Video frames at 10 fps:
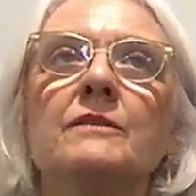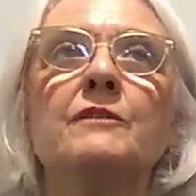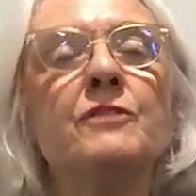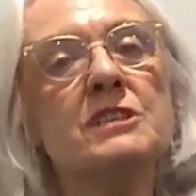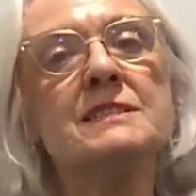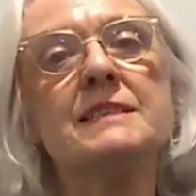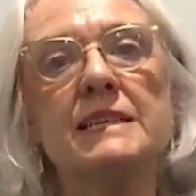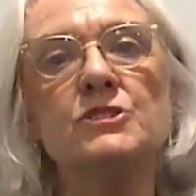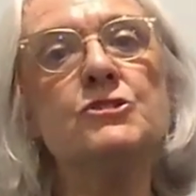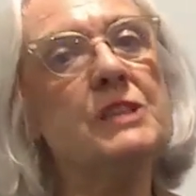The first thing
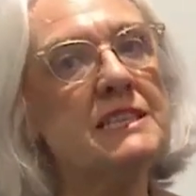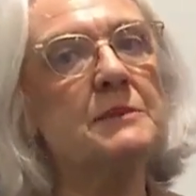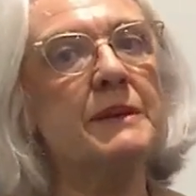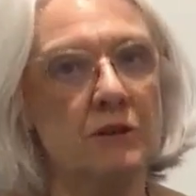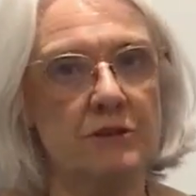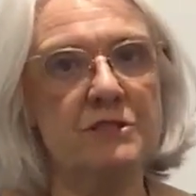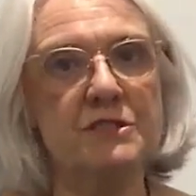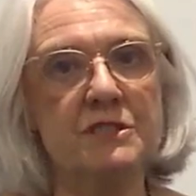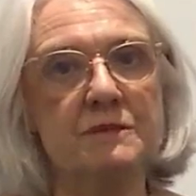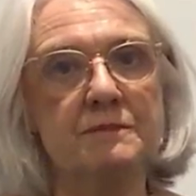is you need to be
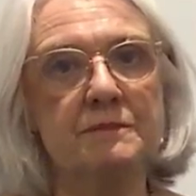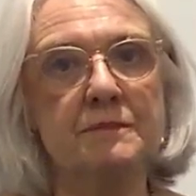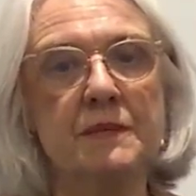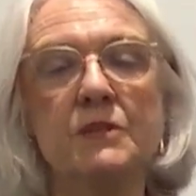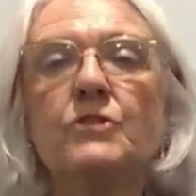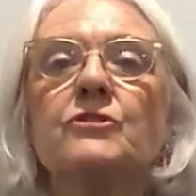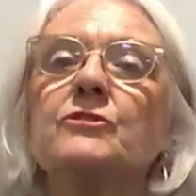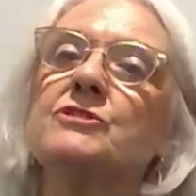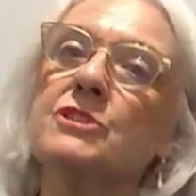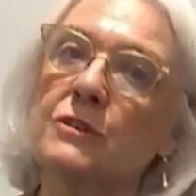honest. You
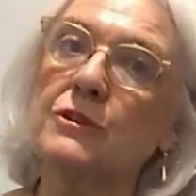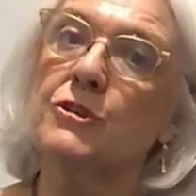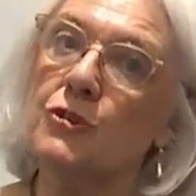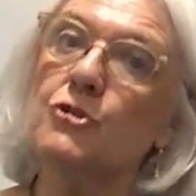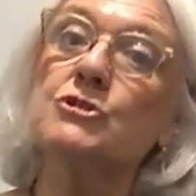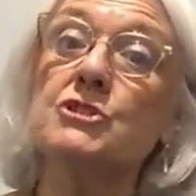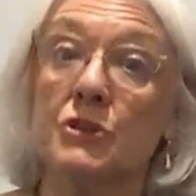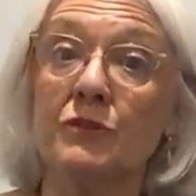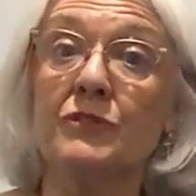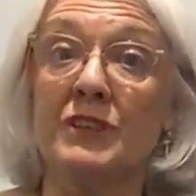
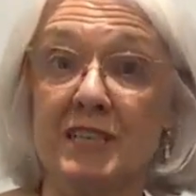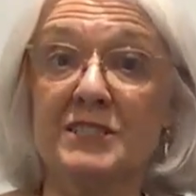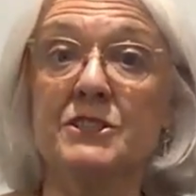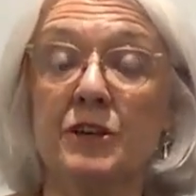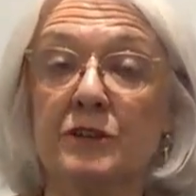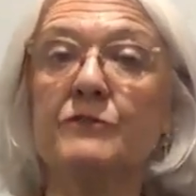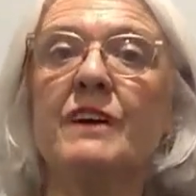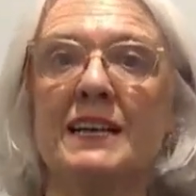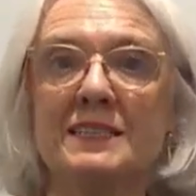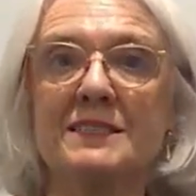yourself need to know the
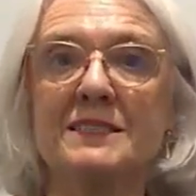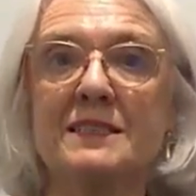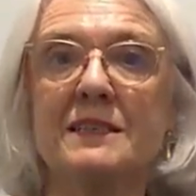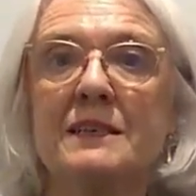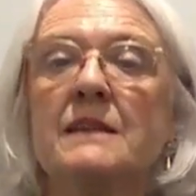facts,